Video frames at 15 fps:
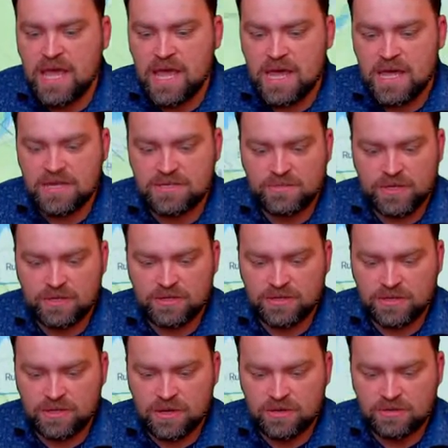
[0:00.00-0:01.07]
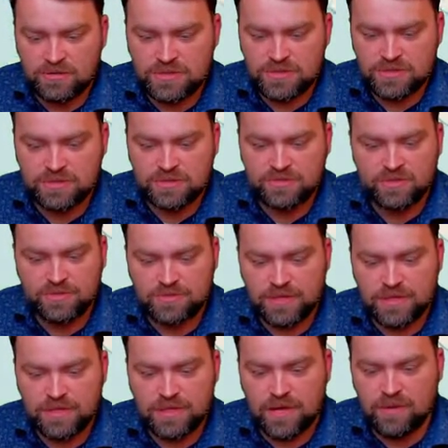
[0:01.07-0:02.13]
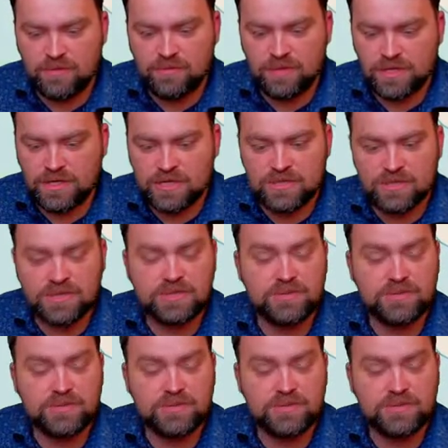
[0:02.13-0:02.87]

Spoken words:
and we're gonna go to Kremina over here.